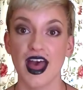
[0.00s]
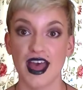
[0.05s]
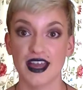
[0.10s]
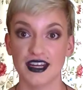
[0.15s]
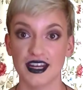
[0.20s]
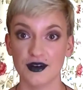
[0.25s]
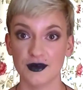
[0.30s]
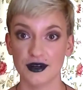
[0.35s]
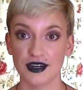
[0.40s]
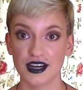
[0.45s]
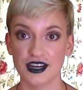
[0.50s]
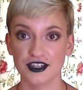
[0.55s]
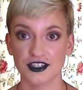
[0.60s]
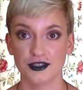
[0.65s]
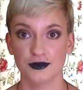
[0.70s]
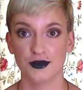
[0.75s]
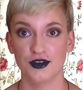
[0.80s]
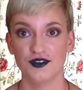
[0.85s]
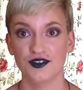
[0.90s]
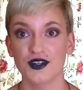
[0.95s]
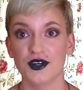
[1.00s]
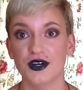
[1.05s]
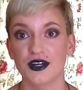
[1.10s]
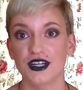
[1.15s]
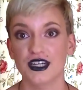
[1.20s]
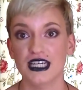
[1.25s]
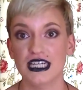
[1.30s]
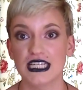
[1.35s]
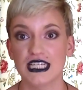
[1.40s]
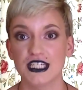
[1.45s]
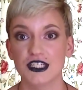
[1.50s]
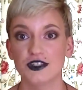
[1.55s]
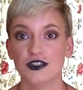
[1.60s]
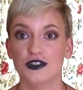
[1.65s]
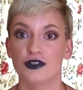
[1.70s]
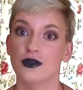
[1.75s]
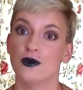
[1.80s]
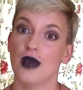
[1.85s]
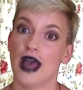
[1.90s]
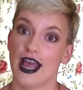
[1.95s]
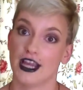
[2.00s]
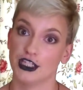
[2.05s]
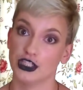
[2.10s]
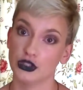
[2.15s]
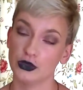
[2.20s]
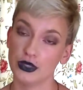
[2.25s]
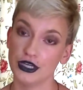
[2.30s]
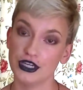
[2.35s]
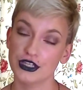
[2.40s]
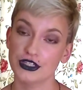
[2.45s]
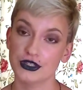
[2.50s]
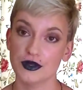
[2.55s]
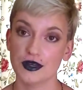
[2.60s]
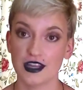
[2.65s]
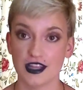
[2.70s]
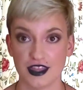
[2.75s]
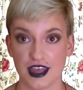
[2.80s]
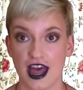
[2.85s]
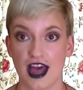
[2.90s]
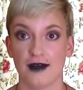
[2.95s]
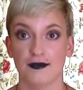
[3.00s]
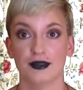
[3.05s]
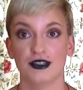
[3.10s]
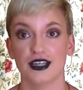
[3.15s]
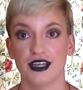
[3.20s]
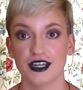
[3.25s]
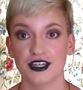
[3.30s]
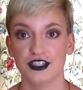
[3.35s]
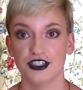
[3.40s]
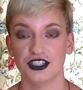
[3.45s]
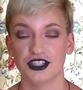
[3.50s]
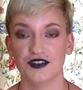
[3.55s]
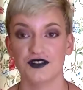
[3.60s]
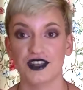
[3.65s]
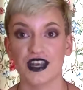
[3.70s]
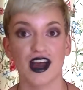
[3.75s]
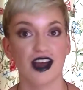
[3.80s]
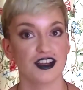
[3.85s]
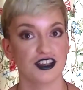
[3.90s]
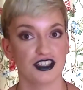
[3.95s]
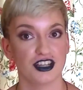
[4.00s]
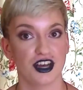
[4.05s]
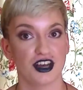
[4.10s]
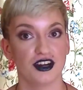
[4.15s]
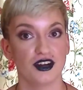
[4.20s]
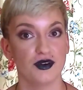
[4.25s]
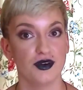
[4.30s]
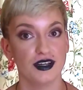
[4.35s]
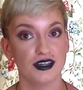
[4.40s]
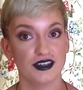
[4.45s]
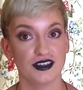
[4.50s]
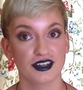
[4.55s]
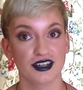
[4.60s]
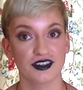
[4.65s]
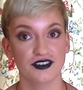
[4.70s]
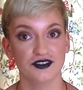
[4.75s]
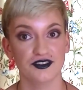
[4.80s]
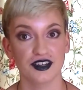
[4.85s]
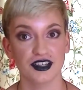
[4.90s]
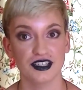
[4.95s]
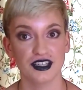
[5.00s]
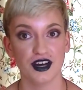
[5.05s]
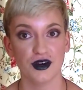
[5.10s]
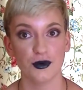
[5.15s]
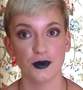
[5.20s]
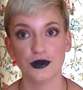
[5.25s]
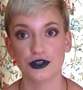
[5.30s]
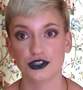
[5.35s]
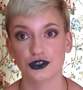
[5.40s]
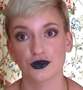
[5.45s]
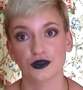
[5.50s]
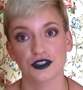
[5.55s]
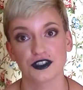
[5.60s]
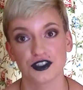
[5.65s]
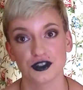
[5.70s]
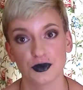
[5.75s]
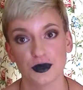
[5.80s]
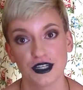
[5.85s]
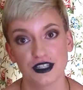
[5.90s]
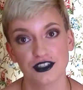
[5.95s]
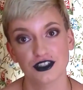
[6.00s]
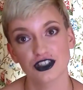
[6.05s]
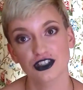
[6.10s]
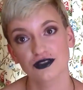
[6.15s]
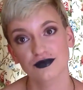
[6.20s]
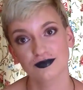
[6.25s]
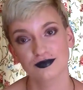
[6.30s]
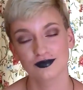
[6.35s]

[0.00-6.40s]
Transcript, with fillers: And now we're going to move on into actually doing the application of the eyeshadow and you're going to find out which one is which.